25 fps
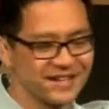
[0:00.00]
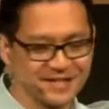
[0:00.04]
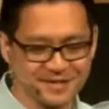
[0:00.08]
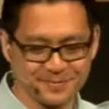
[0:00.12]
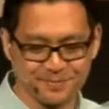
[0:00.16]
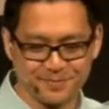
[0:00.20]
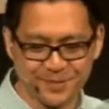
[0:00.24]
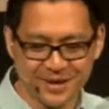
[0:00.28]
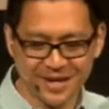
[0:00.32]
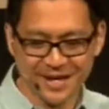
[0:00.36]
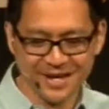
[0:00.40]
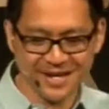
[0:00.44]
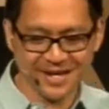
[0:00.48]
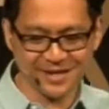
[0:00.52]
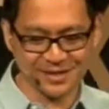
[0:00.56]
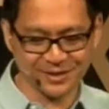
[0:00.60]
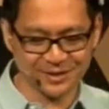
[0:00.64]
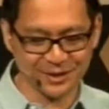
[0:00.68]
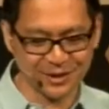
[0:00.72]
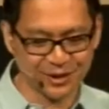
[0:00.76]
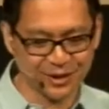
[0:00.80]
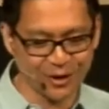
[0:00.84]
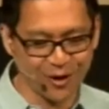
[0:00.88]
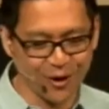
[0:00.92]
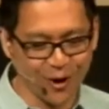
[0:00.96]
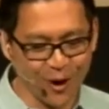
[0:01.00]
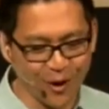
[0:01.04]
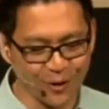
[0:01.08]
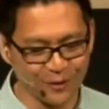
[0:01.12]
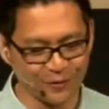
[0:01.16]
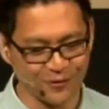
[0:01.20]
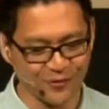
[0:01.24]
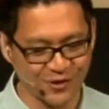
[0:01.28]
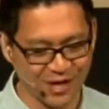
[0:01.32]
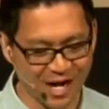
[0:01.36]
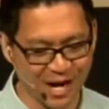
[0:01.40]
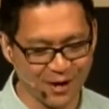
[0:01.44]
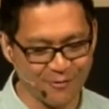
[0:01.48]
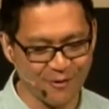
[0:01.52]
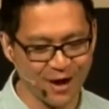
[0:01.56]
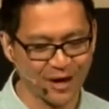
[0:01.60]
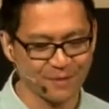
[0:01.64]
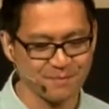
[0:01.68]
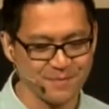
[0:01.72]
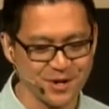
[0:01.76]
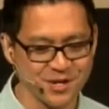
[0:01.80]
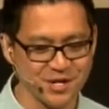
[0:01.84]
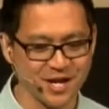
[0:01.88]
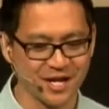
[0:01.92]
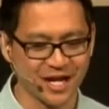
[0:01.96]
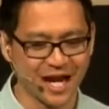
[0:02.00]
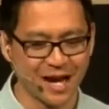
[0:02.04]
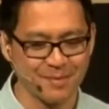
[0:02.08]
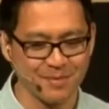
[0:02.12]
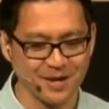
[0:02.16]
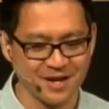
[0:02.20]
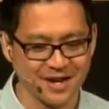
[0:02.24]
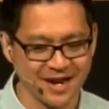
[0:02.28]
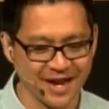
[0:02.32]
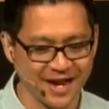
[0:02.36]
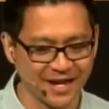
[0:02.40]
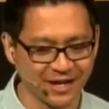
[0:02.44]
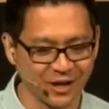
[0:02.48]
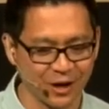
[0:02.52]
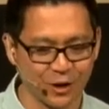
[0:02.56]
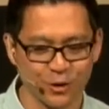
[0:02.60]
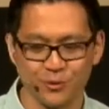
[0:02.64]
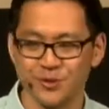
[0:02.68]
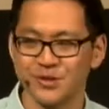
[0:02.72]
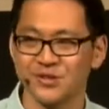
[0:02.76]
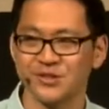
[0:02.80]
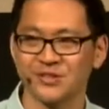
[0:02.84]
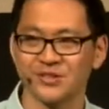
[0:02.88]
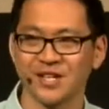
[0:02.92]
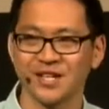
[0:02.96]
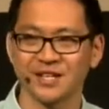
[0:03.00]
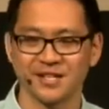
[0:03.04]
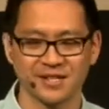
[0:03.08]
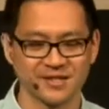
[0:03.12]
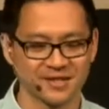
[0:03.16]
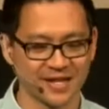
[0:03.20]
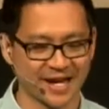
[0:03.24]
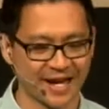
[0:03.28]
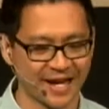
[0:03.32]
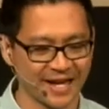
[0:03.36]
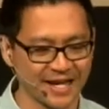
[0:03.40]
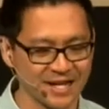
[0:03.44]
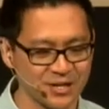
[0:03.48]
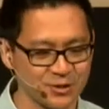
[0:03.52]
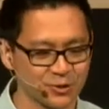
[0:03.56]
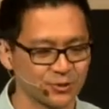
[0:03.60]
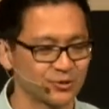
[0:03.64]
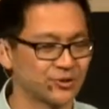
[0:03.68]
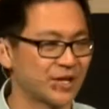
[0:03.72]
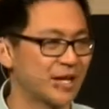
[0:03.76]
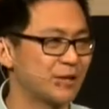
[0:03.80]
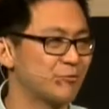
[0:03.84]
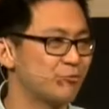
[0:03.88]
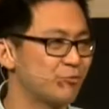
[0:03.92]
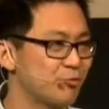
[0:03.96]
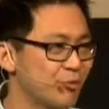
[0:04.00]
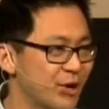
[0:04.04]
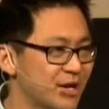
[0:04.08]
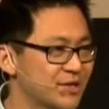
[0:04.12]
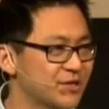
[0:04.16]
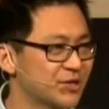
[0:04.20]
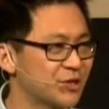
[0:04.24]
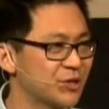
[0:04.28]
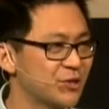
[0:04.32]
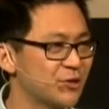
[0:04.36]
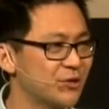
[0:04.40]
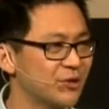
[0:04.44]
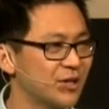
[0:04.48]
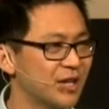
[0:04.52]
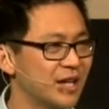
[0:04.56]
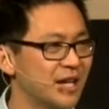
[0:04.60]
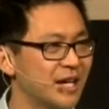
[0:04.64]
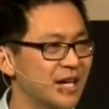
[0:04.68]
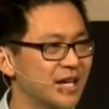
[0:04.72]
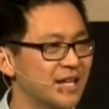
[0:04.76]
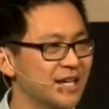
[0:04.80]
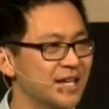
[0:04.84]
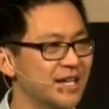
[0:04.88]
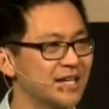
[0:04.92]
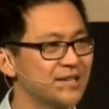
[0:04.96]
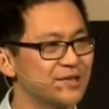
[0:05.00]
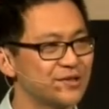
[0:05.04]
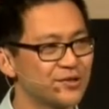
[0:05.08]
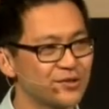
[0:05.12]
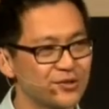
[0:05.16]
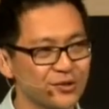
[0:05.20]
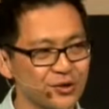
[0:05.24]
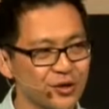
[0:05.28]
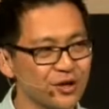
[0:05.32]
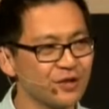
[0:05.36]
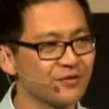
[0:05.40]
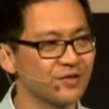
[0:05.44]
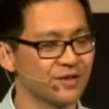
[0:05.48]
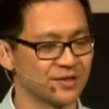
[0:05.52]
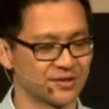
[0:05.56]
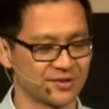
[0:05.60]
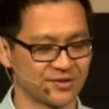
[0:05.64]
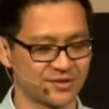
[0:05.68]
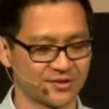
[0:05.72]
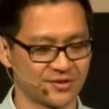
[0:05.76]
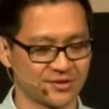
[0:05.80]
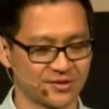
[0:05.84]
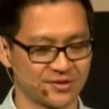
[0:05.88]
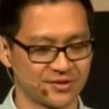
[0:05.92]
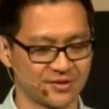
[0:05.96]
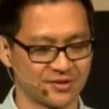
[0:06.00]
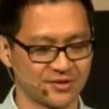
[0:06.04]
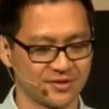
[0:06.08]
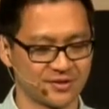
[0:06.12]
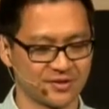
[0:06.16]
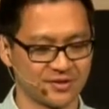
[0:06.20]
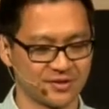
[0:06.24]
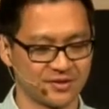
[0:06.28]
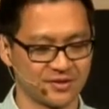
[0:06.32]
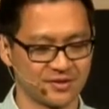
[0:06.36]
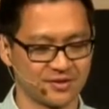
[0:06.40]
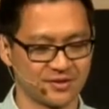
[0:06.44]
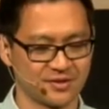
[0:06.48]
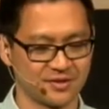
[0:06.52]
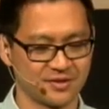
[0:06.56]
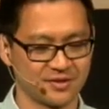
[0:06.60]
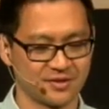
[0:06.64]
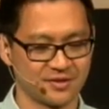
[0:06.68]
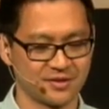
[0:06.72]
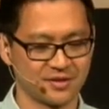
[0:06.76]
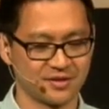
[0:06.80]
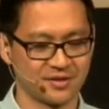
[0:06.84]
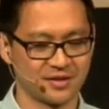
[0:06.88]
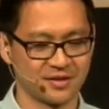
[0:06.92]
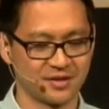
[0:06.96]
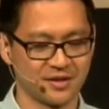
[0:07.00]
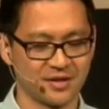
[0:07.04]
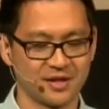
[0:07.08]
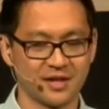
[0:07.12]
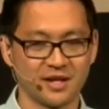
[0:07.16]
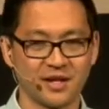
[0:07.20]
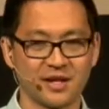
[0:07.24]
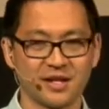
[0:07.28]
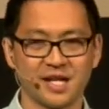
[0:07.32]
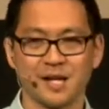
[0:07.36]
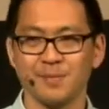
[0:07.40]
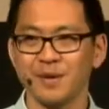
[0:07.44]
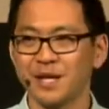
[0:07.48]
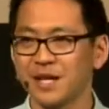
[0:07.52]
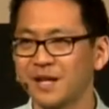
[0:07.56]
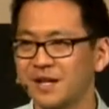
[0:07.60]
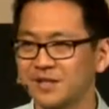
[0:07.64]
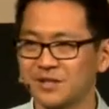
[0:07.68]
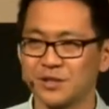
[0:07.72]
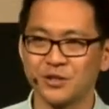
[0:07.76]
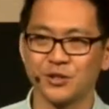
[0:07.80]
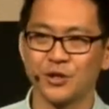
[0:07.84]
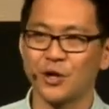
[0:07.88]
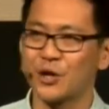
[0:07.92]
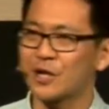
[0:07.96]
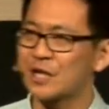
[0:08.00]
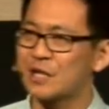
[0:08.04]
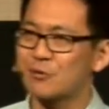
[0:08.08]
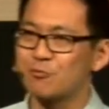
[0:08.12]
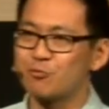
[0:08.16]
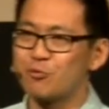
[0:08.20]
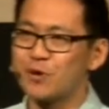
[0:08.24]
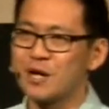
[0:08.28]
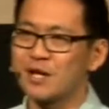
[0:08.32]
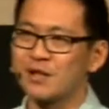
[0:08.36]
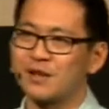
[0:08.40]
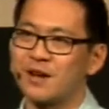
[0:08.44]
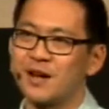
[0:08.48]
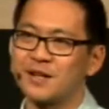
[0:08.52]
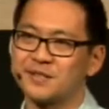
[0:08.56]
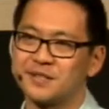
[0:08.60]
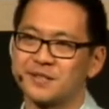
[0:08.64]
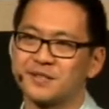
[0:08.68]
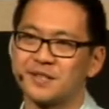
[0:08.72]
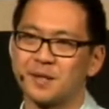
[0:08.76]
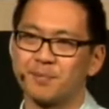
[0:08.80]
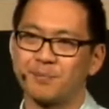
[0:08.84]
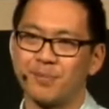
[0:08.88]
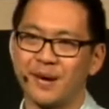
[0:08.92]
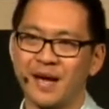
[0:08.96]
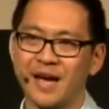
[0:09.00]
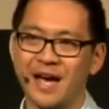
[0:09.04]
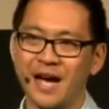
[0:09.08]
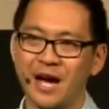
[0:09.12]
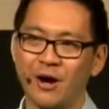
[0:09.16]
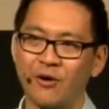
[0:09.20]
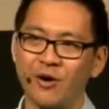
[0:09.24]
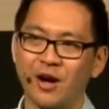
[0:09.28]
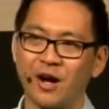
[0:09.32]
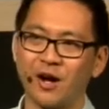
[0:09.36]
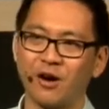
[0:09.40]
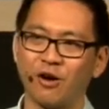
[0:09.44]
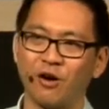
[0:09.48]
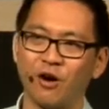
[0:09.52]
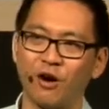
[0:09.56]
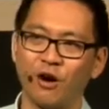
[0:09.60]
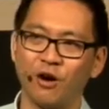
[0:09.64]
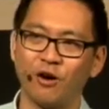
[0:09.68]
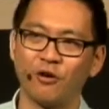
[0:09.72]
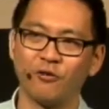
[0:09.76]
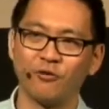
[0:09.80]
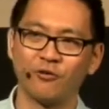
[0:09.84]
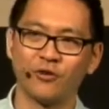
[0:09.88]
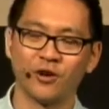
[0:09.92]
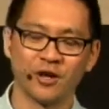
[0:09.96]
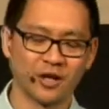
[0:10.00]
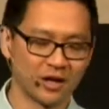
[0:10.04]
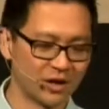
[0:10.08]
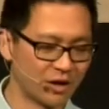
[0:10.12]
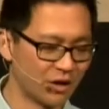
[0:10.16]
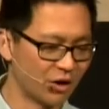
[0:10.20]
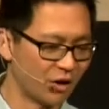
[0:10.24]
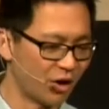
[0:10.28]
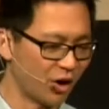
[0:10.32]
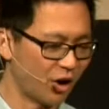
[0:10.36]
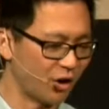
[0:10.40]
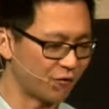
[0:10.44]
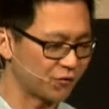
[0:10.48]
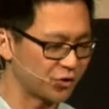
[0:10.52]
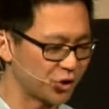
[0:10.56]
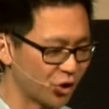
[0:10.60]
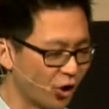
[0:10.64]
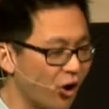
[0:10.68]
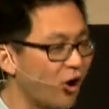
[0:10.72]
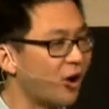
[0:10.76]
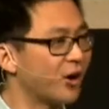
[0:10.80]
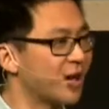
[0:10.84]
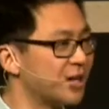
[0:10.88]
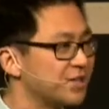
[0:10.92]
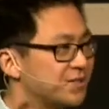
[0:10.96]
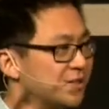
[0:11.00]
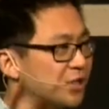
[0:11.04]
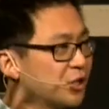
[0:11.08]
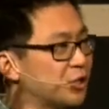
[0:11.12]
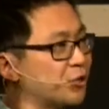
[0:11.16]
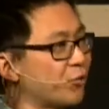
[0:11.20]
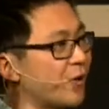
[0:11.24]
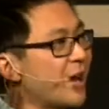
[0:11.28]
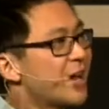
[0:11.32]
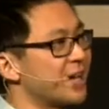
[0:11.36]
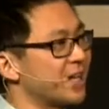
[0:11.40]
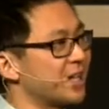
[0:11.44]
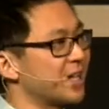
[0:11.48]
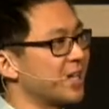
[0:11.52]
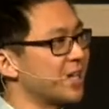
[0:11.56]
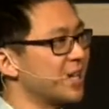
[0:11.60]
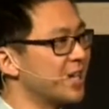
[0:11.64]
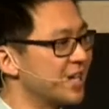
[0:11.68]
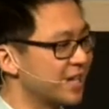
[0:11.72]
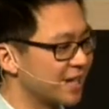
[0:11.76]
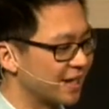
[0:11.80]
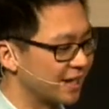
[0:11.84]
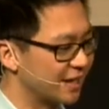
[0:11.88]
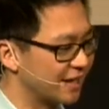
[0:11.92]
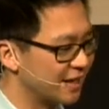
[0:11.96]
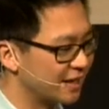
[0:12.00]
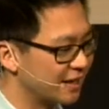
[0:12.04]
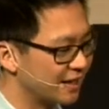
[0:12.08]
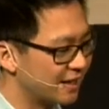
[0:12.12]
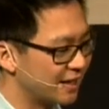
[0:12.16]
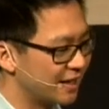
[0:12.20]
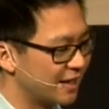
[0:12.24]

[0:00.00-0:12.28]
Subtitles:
be to the God of Shadrach, Meshach, Abednego, who has sent his angels and rescued his servants. Nebuchadnezzar not only realizes the power of God as the greater king,